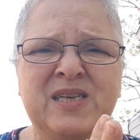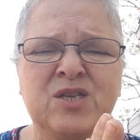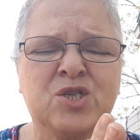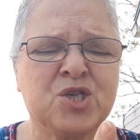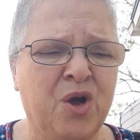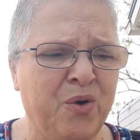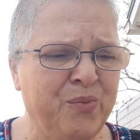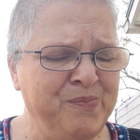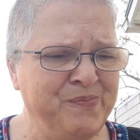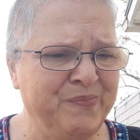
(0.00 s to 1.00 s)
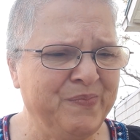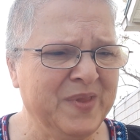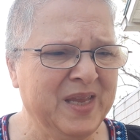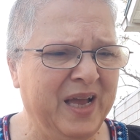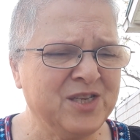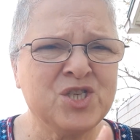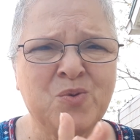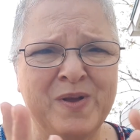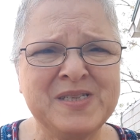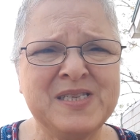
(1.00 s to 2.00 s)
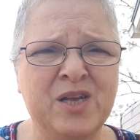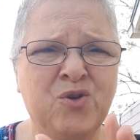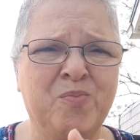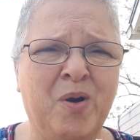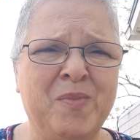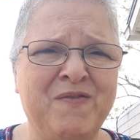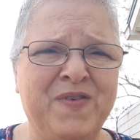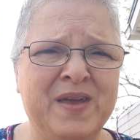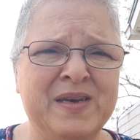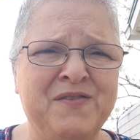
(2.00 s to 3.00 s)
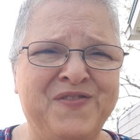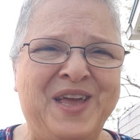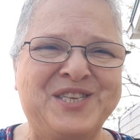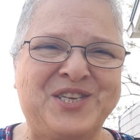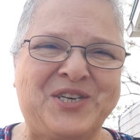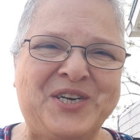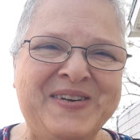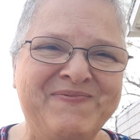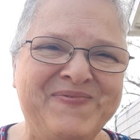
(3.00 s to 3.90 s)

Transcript: So I just want to tell you about my van adventure.